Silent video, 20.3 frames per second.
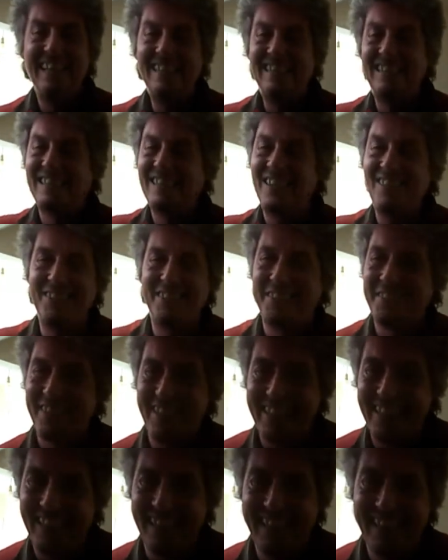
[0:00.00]
He's so
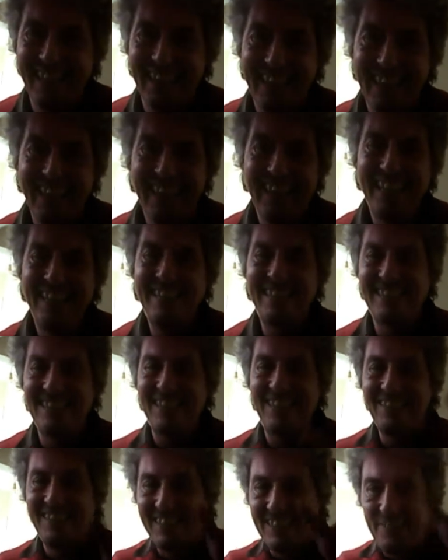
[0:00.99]
tricky. He's
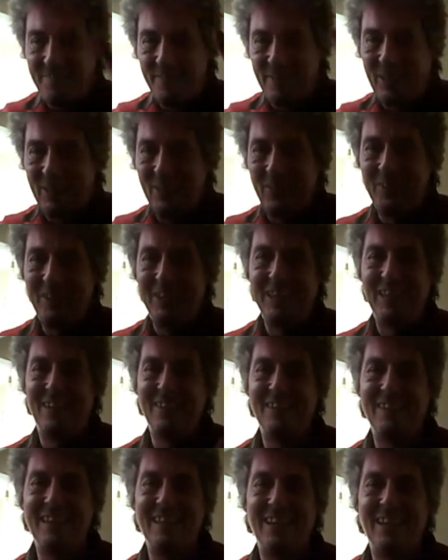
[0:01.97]
so difficult.
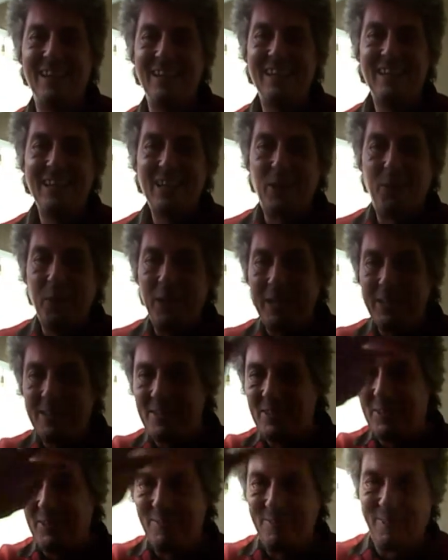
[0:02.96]
And
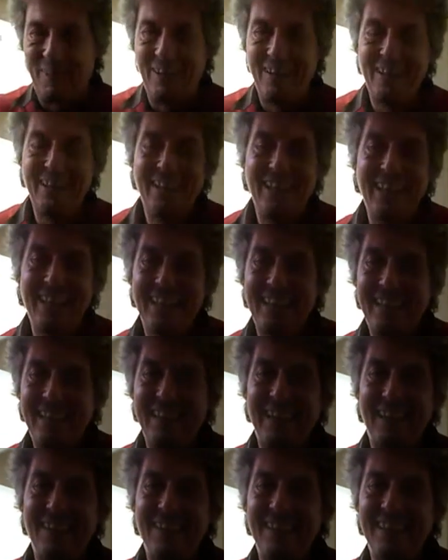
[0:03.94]
Quicksilver.
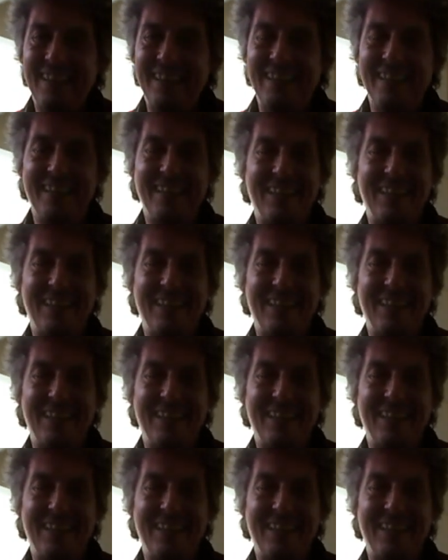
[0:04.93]
you know, and